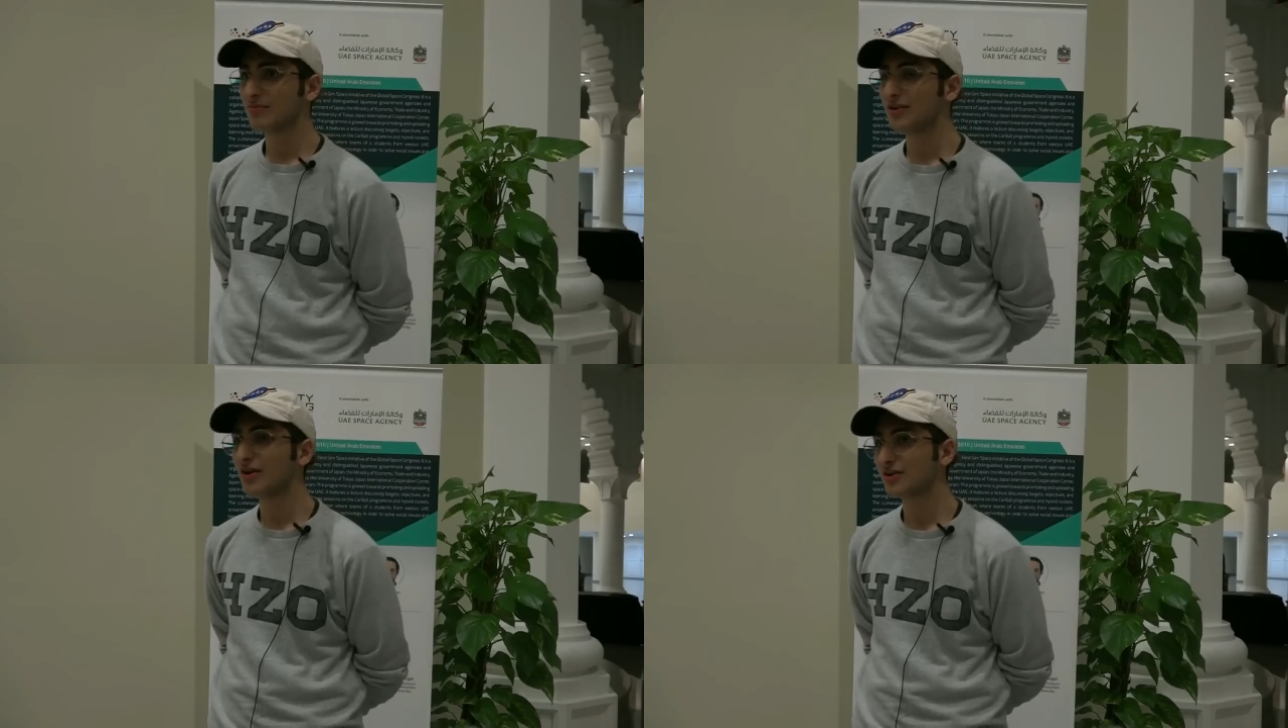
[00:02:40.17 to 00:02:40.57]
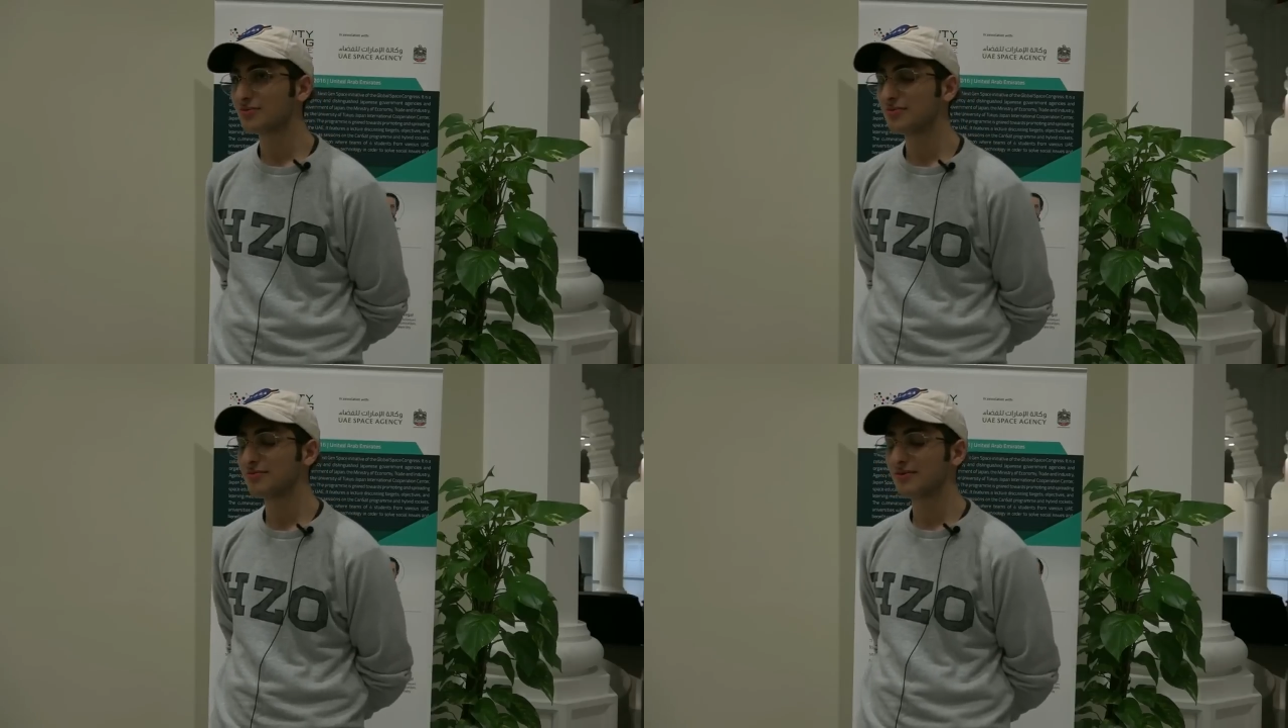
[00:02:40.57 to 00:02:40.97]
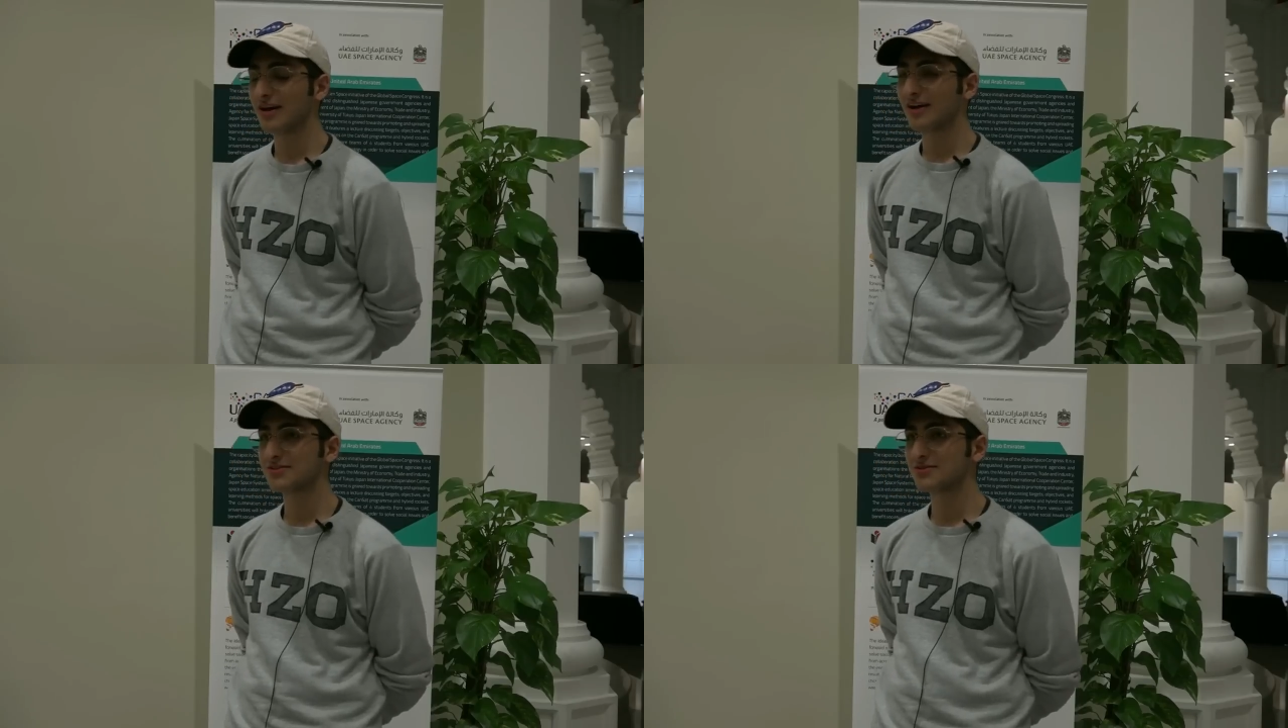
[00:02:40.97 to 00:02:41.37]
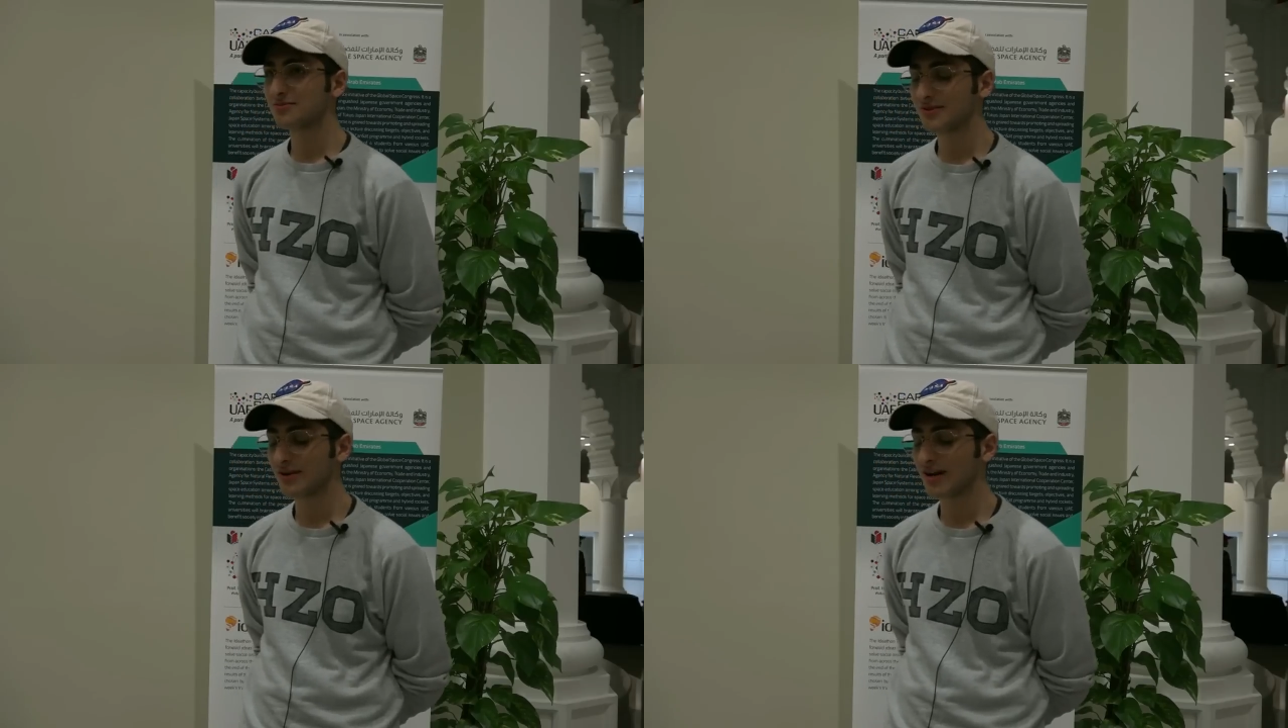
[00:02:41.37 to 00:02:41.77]
younger people, high
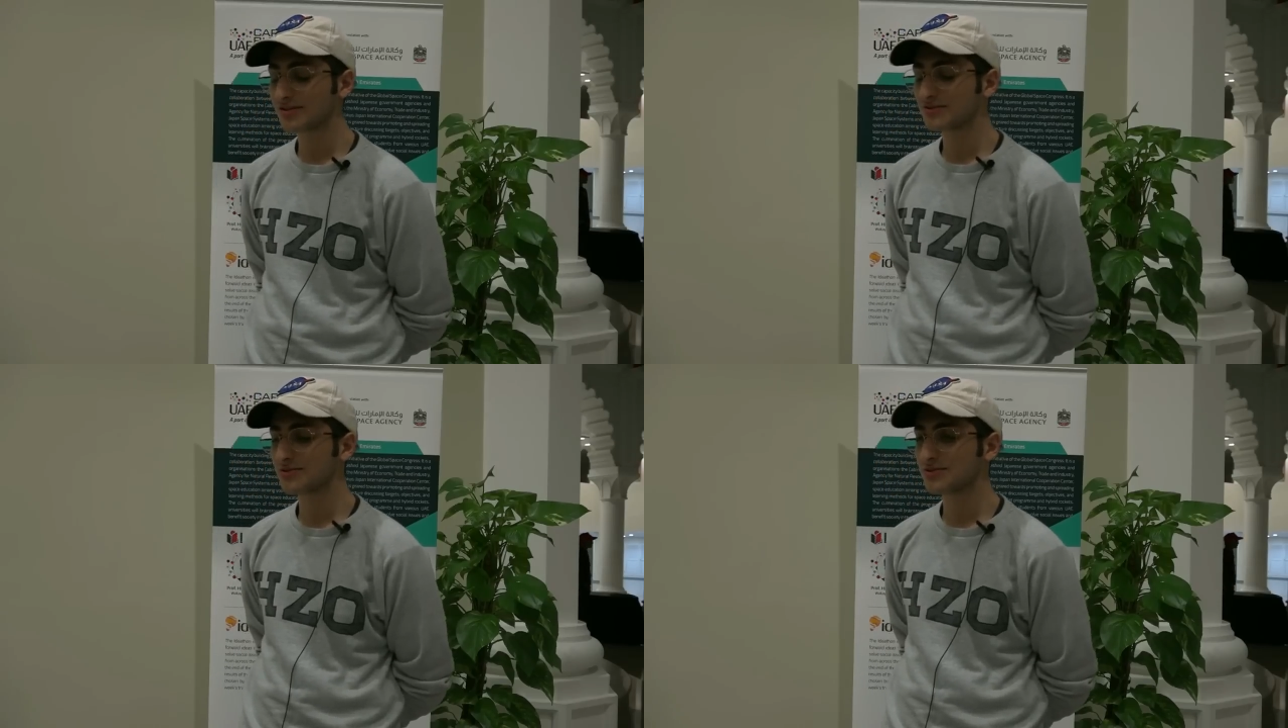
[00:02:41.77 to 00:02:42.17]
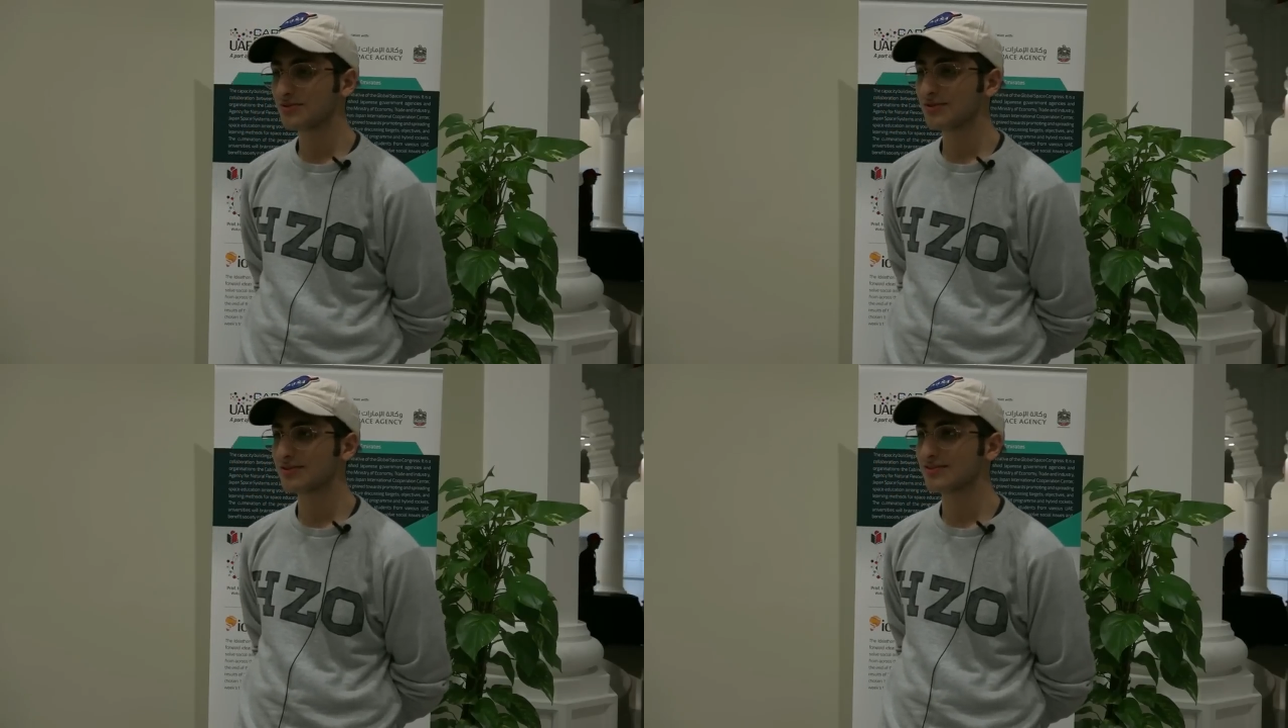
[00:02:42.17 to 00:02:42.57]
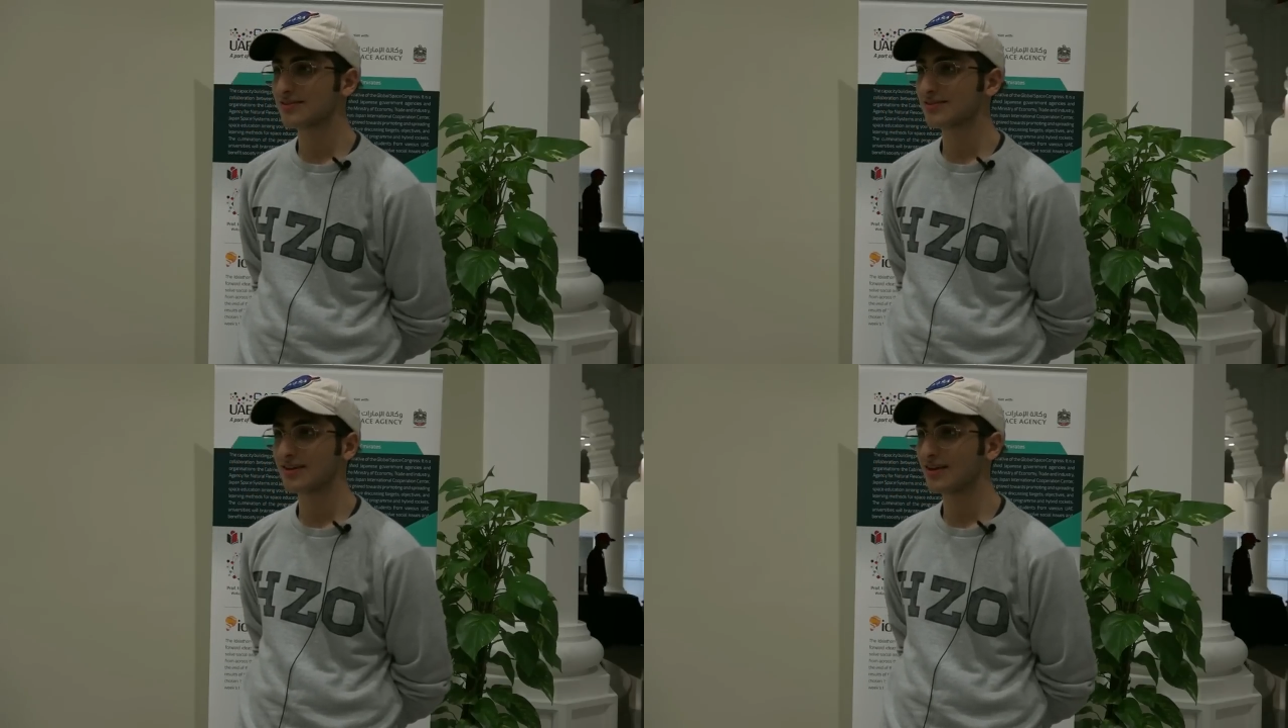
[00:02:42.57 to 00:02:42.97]
school students,